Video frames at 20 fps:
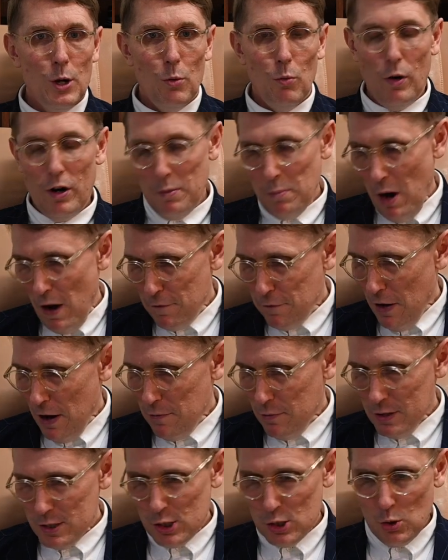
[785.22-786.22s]
one of my
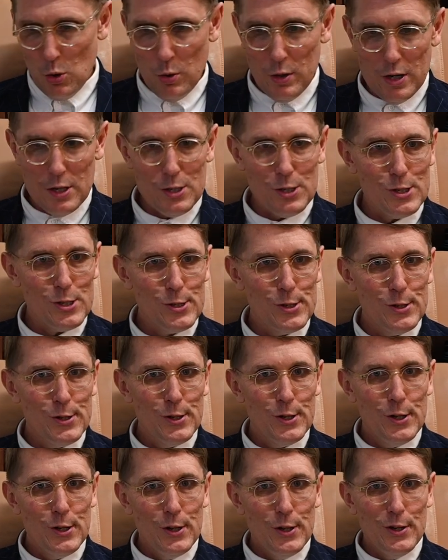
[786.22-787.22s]
favorite stories
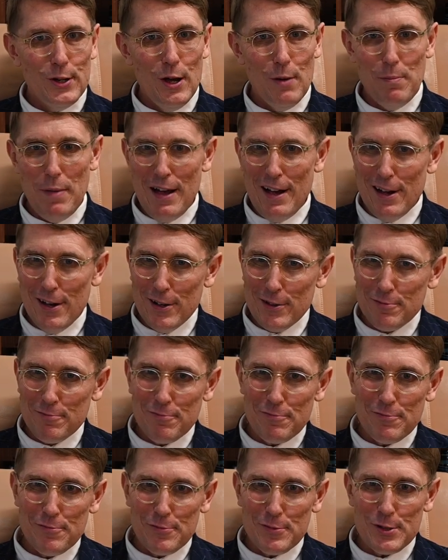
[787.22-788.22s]
about
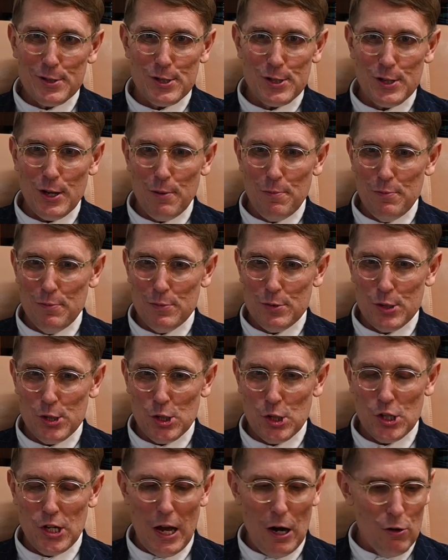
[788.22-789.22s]
some
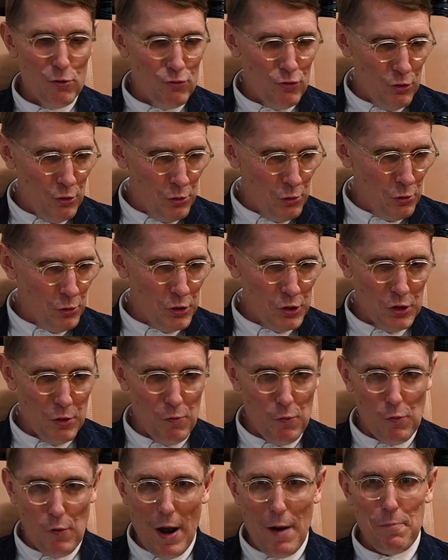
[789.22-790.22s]
scoundrels,
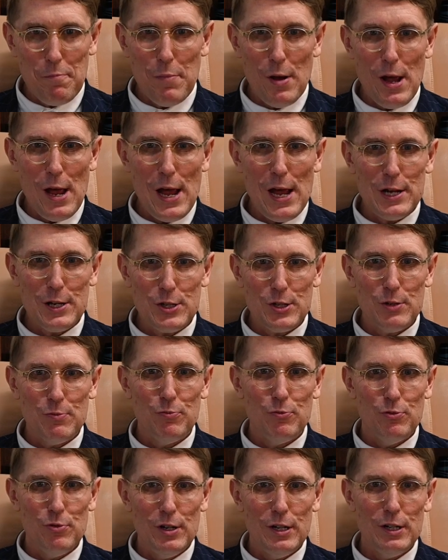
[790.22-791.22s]
some rat bags,
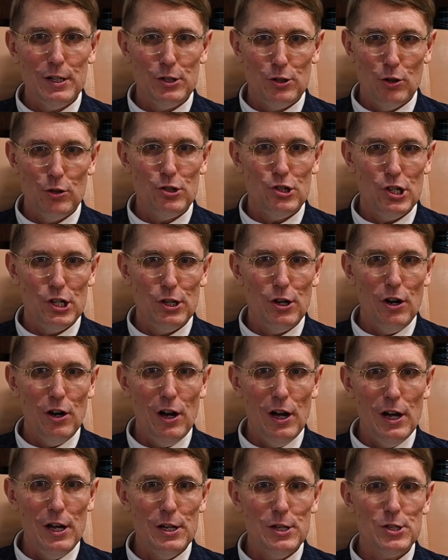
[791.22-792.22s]
some really dodgy
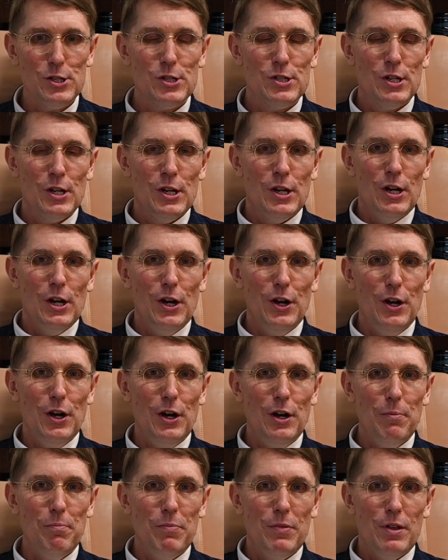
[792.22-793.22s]
guys
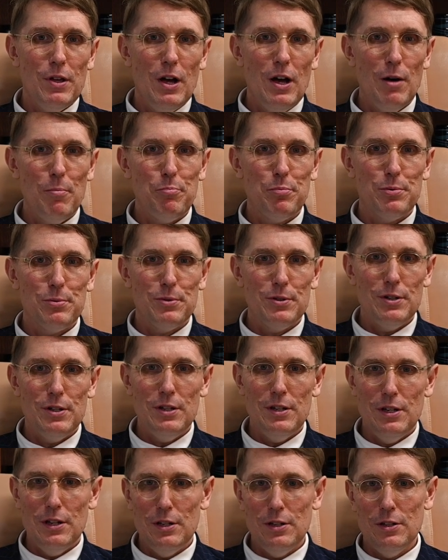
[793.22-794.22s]
up
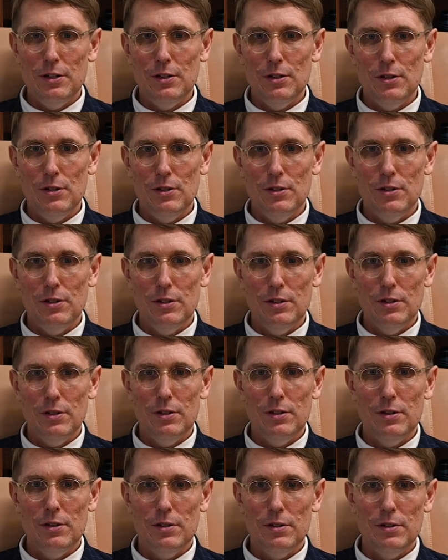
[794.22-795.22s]

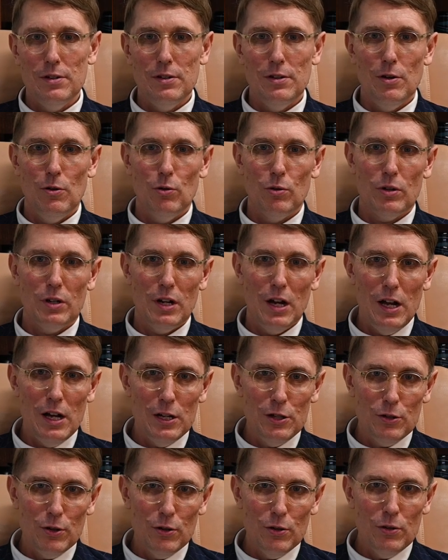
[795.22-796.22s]
in
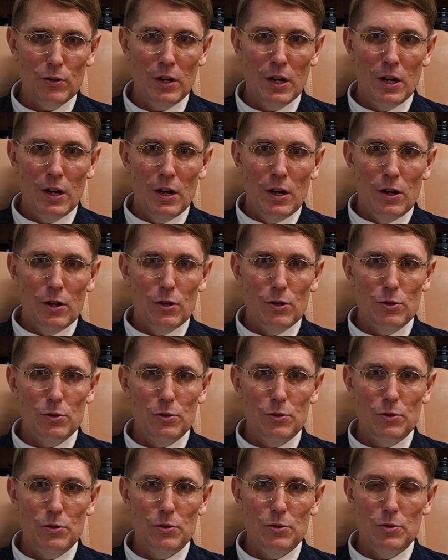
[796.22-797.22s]
Hokkaido
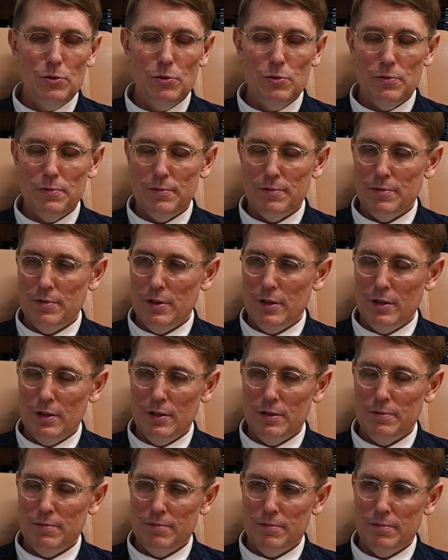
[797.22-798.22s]
who,
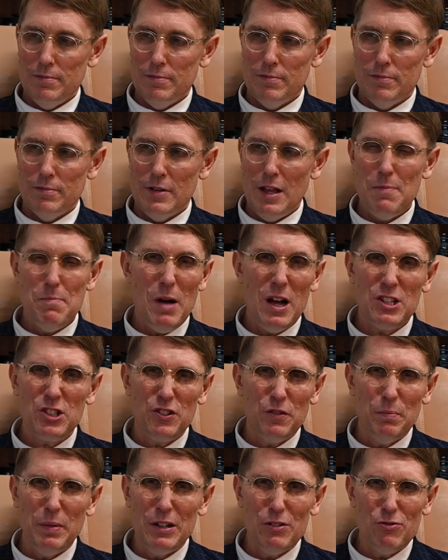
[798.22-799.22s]
and they must
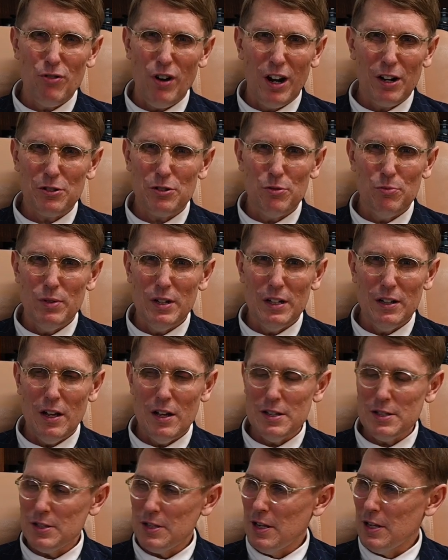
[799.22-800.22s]
have been drunk to
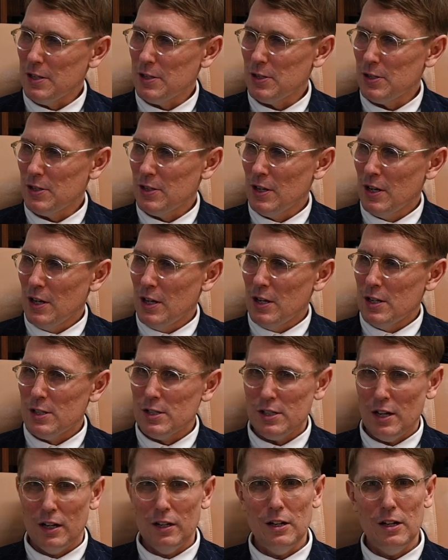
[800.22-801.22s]
realize this,
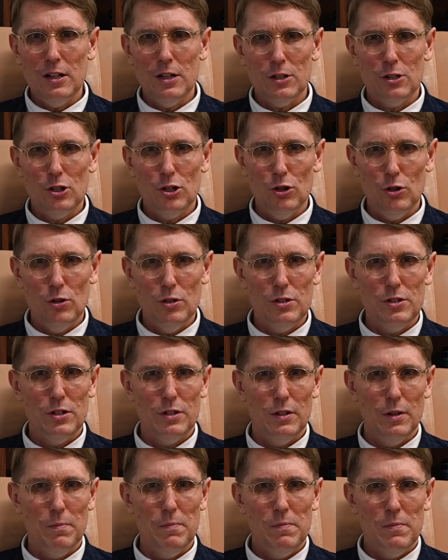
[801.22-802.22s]
suddenly occurred to
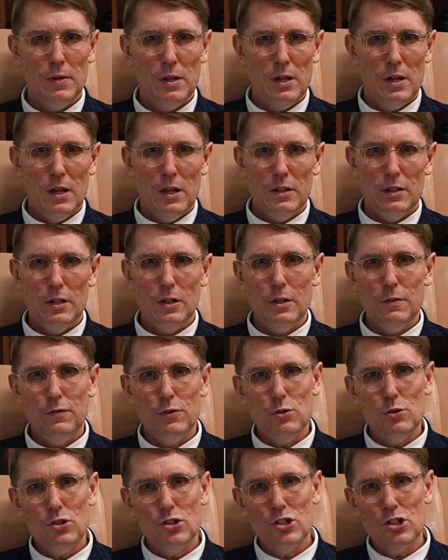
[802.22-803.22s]
them that if
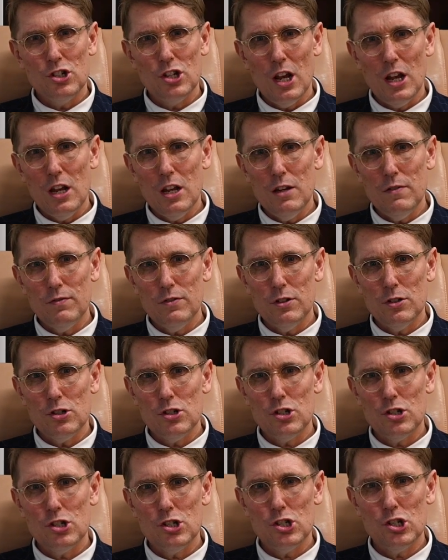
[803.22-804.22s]
you shaved a
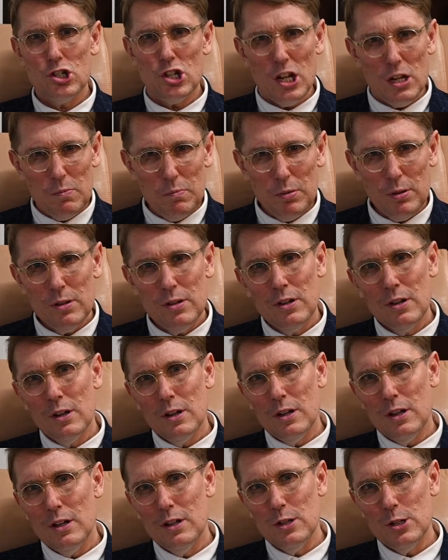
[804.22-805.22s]
sheep
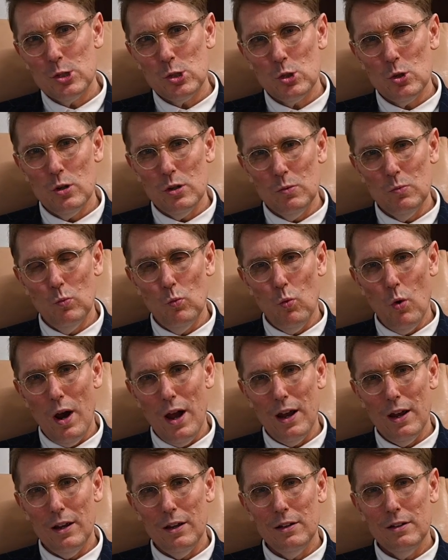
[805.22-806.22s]
in a certain
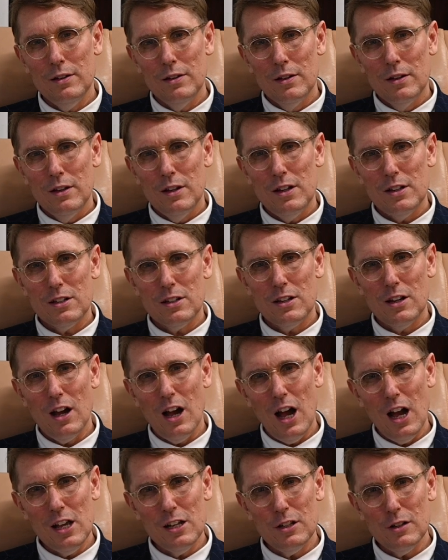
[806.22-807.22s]
way, it
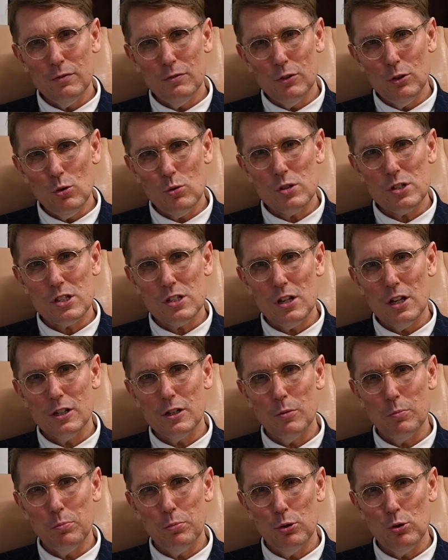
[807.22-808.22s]
kind of looks like
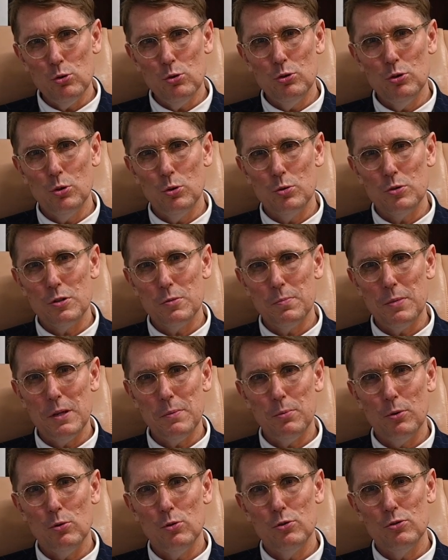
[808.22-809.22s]
a poodle to
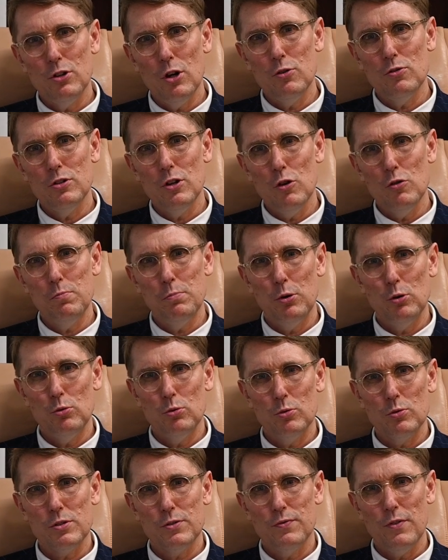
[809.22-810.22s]
people who don't know
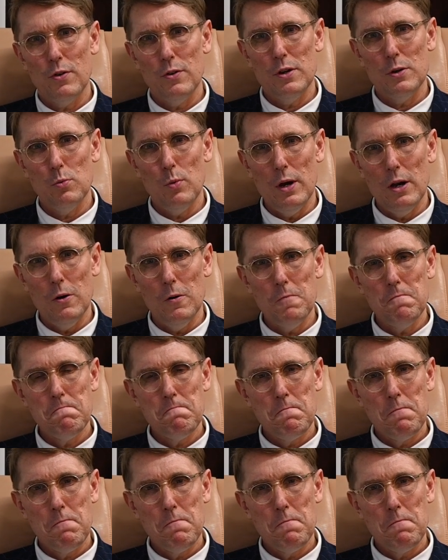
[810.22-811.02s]
poodles very well.